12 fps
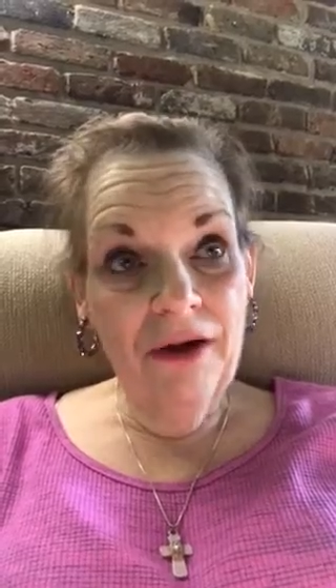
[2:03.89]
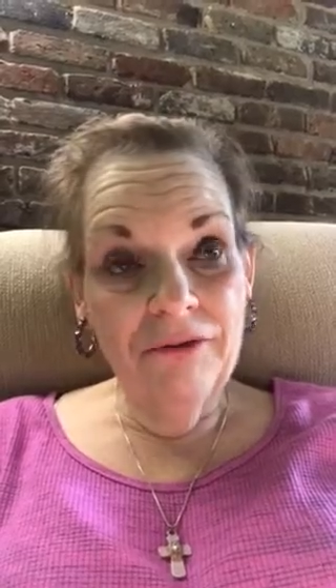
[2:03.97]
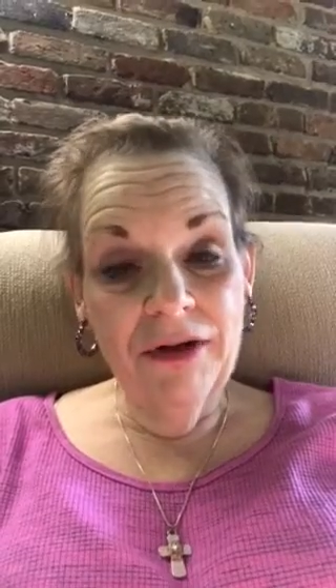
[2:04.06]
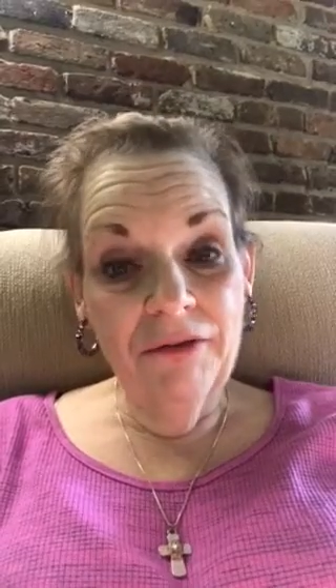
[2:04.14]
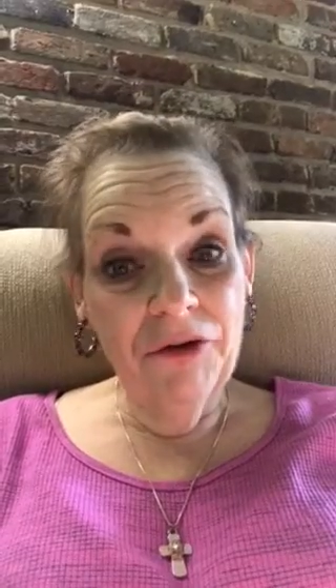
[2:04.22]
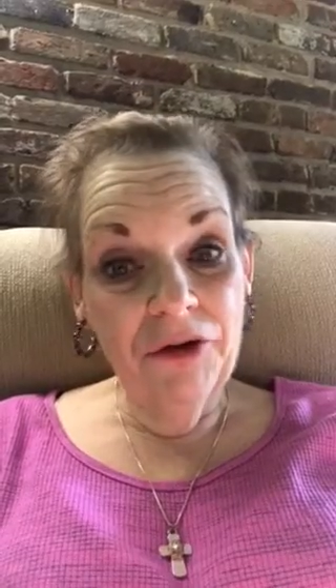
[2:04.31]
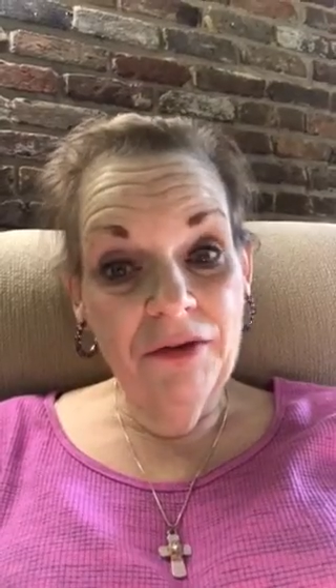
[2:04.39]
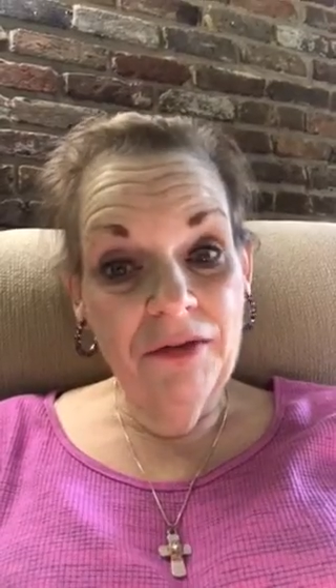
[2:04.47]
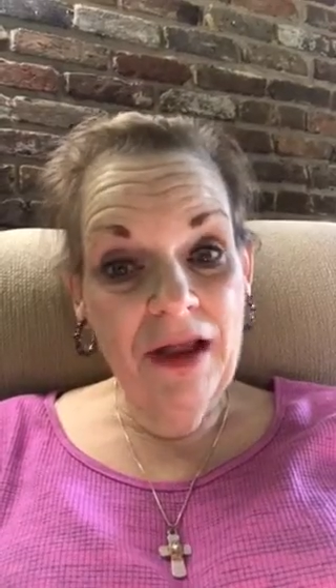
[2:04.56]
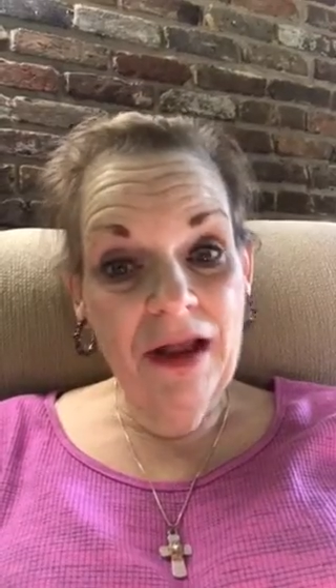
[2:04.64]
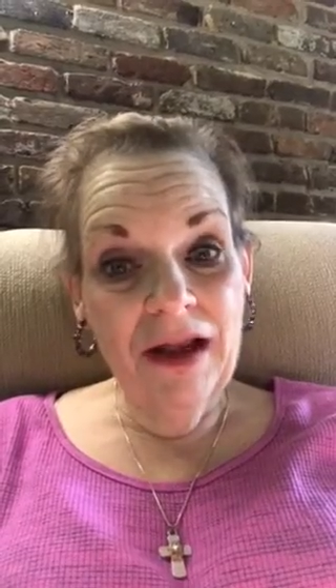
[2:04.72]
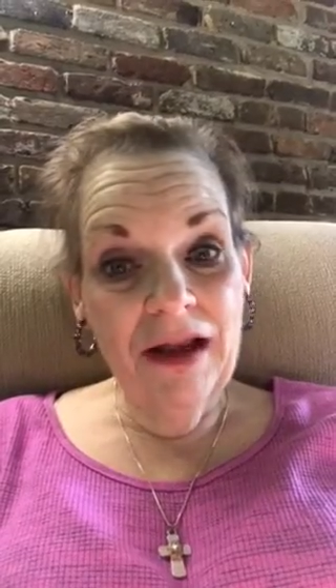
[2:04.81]
I've never done
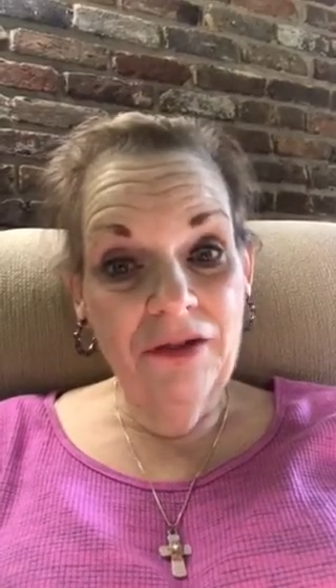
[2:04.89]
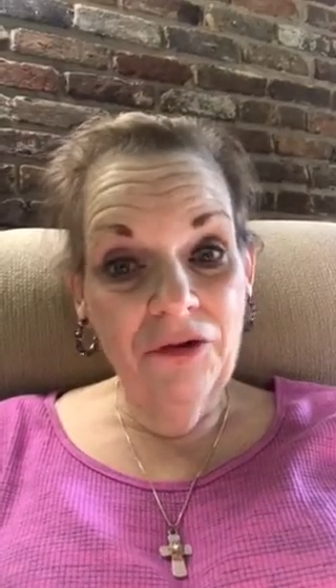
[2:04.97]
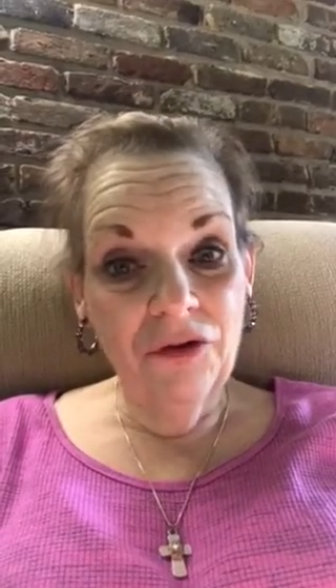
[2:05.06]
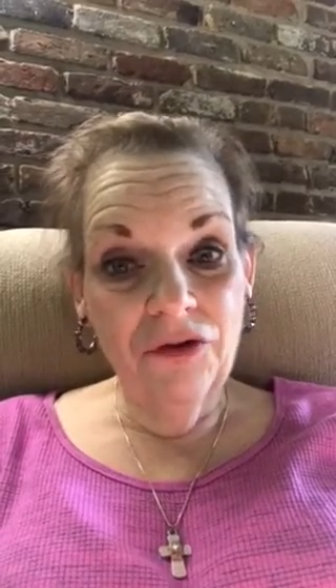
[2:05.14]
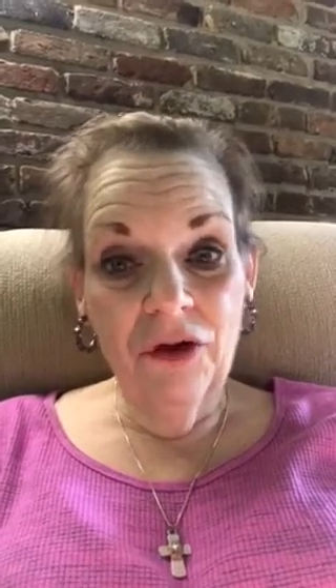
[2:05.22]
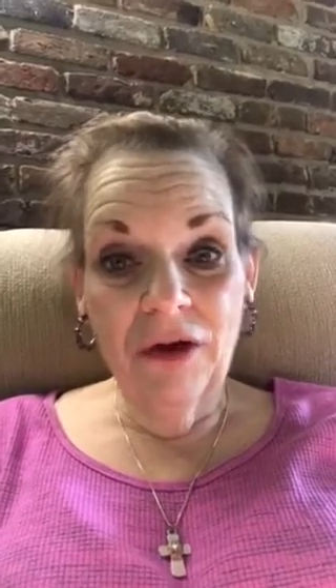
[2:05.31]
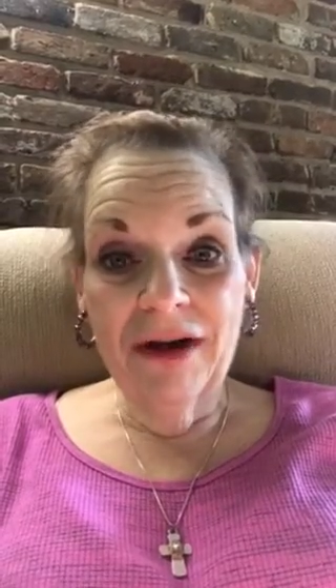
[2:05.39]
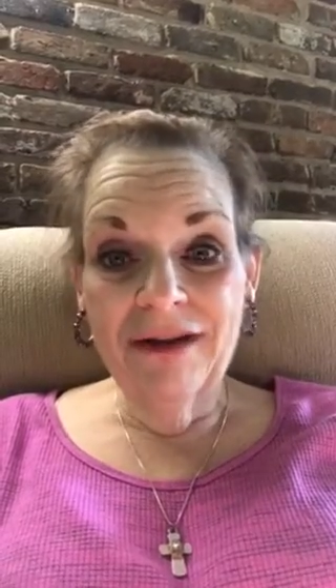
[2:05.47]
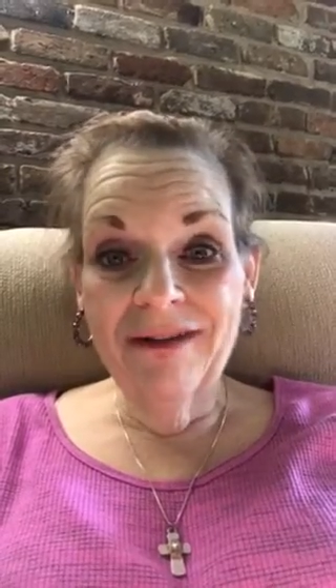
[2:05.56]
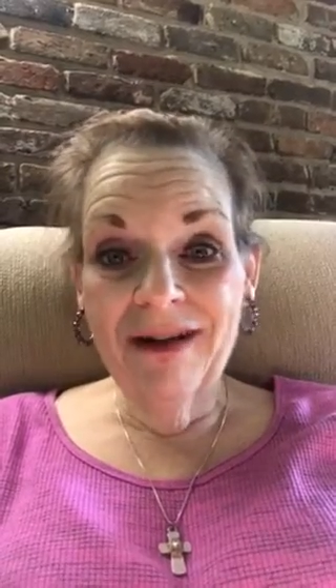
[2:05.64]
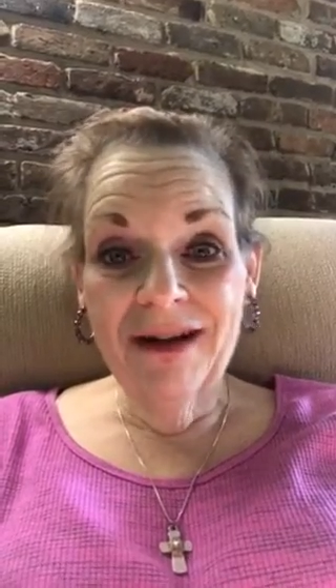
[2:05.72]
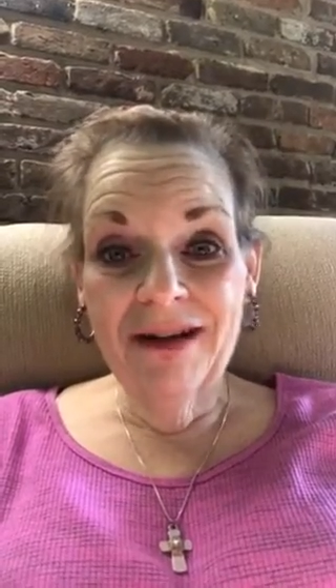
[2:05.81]
that either. So I
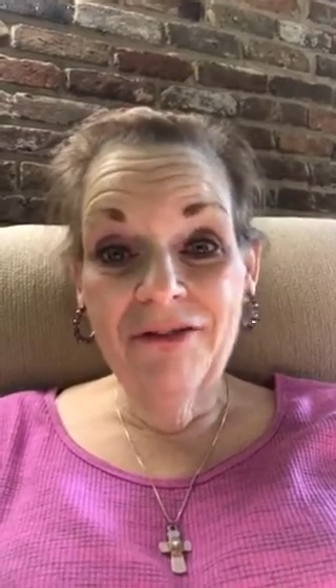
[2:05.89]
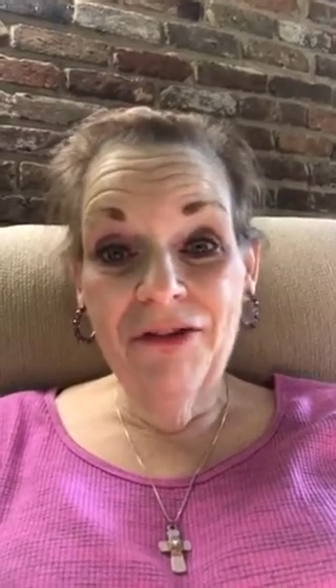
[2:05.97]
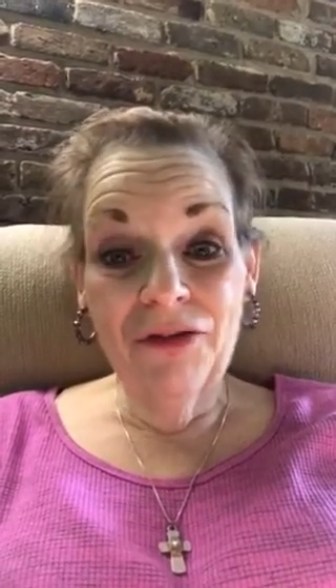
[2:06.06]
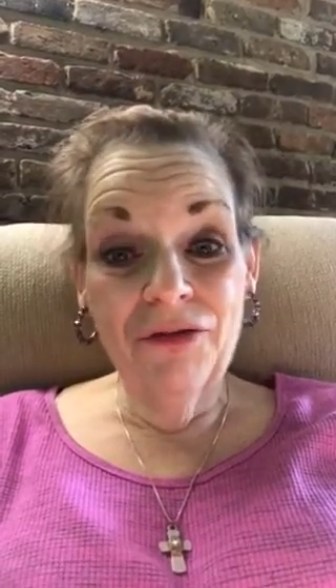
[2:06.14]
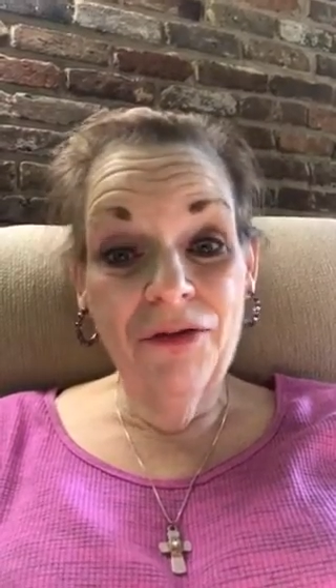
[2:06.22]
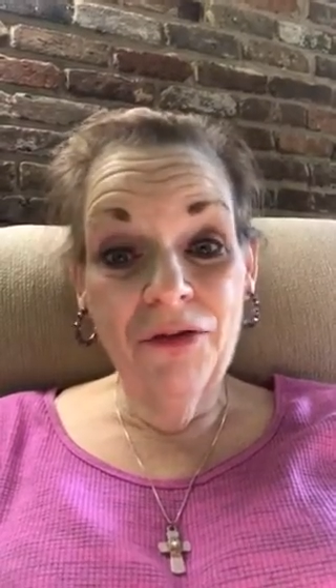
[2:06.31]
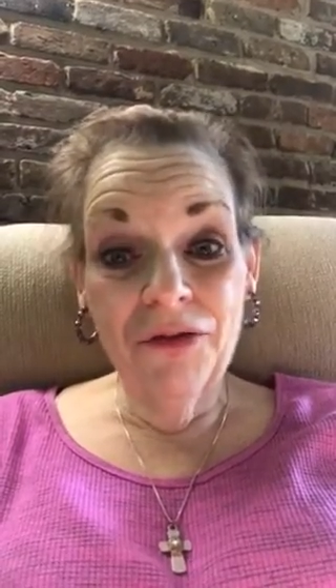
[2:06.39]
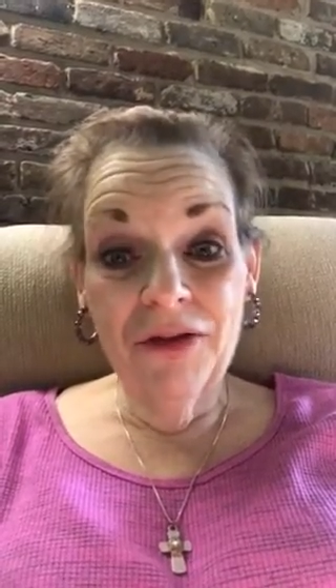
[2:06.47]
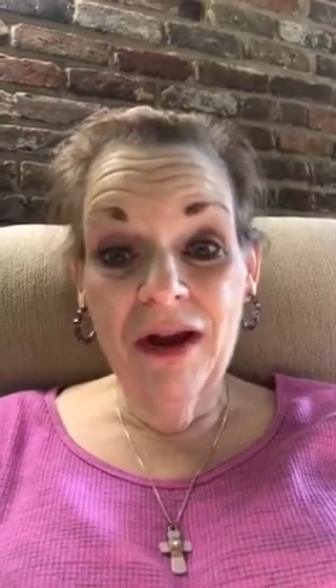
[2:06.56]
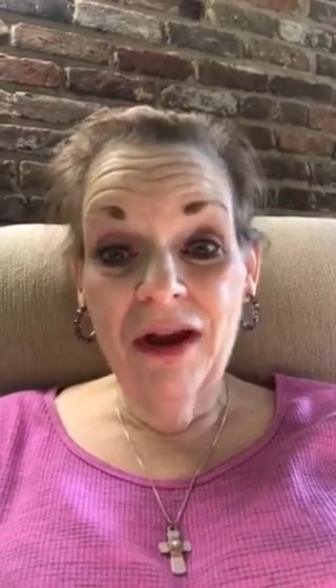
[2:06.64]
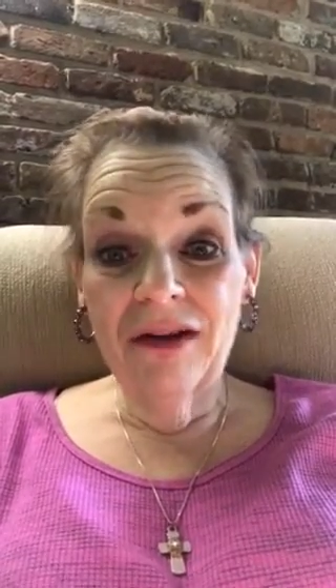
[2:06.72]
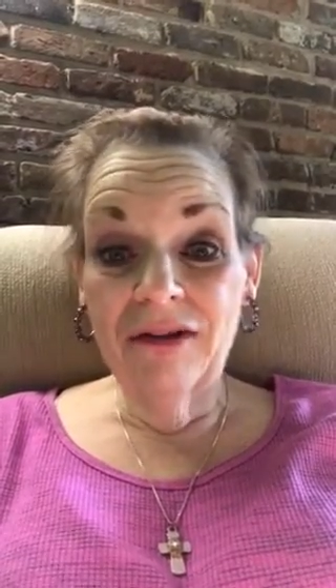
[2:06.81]
decided this first
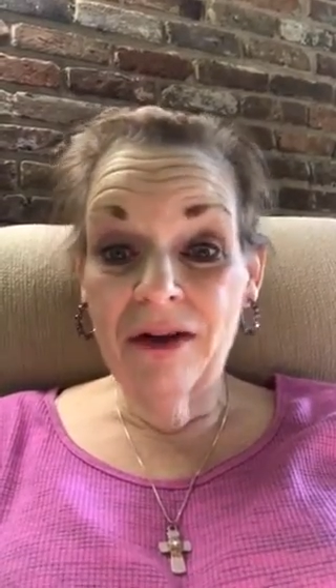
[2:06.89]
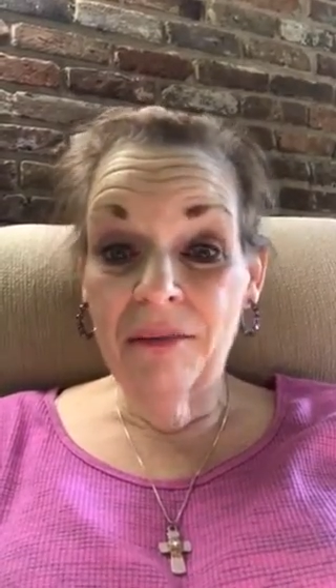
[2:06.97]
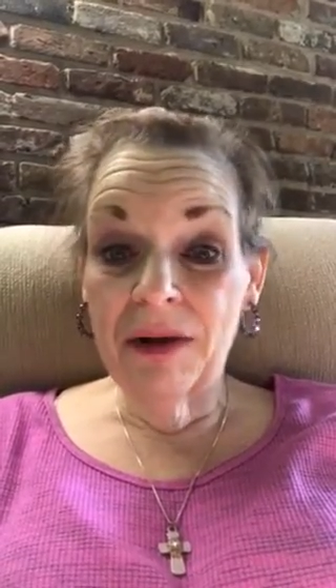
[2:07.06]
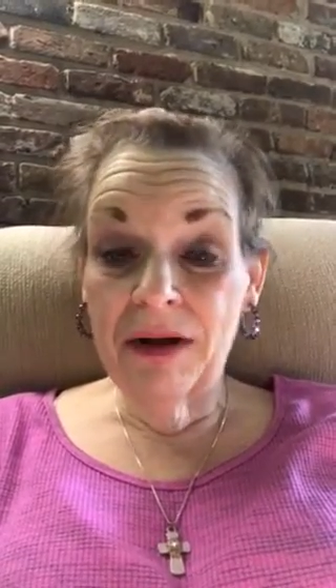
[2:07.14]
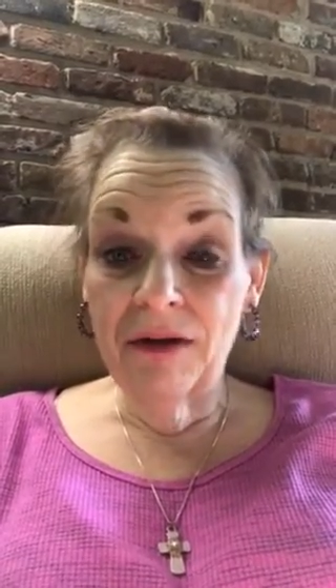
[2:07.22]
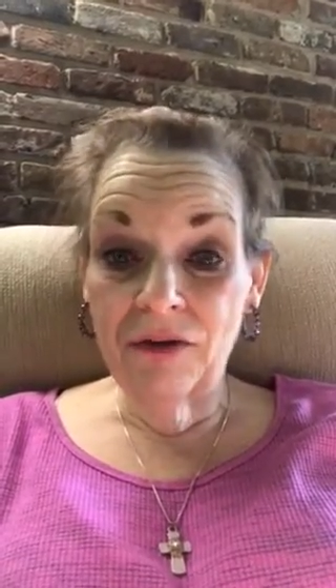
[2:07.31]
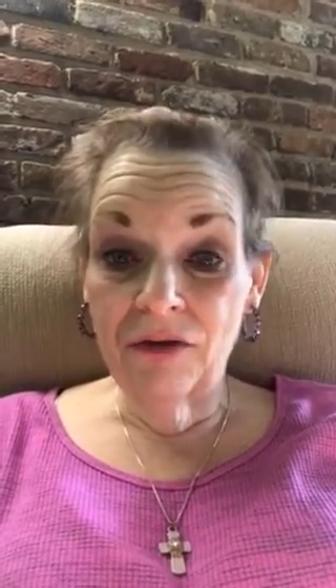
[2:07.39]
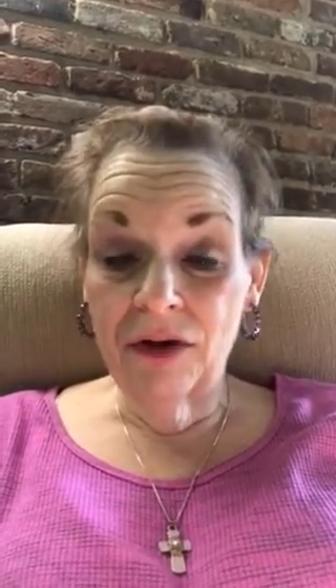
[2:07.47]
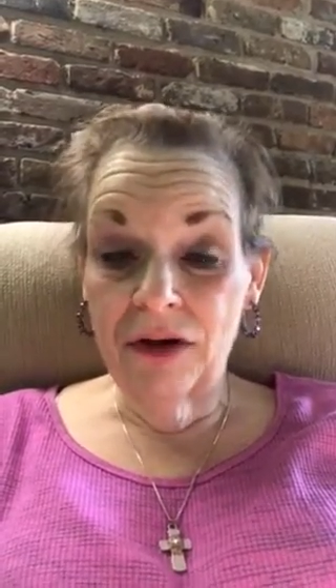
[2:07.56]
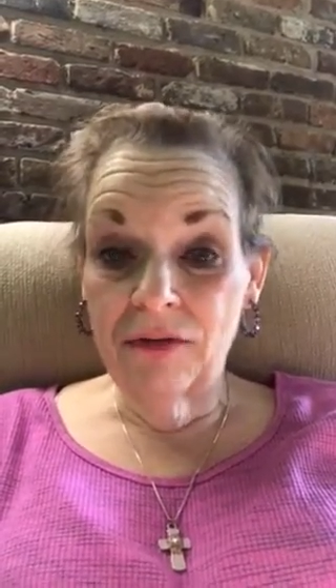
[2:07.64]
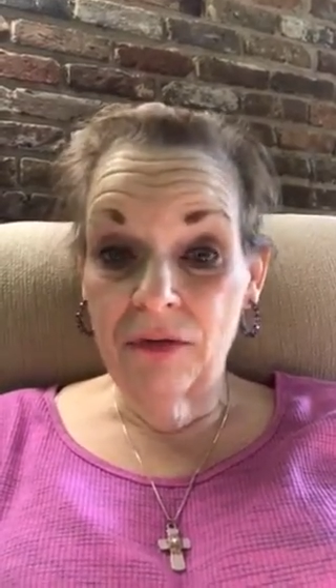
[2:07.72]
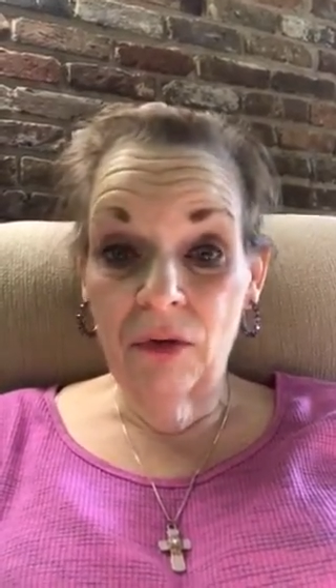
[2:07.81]
day is going to be a little
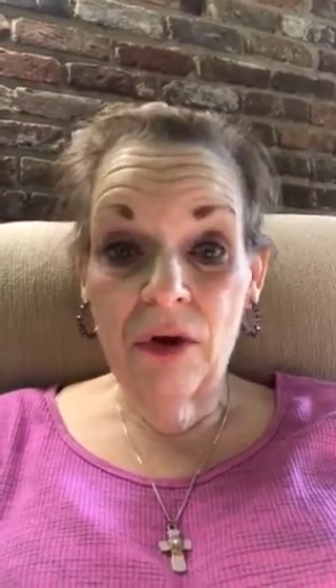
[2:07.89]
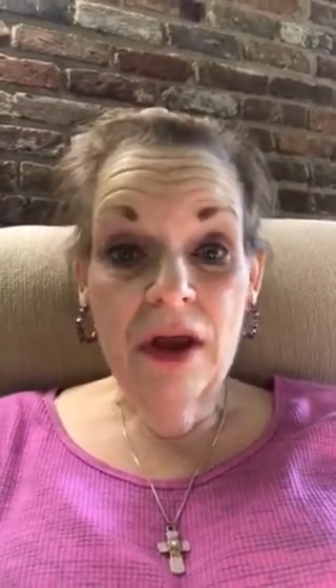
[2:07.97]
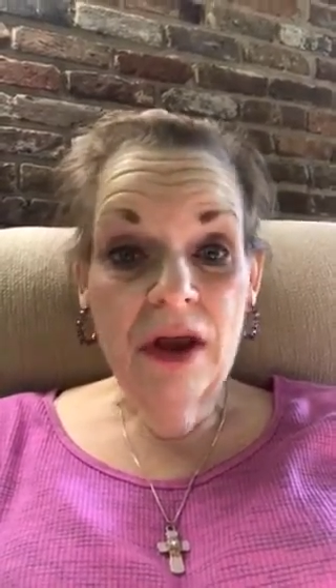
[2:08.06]
stressful.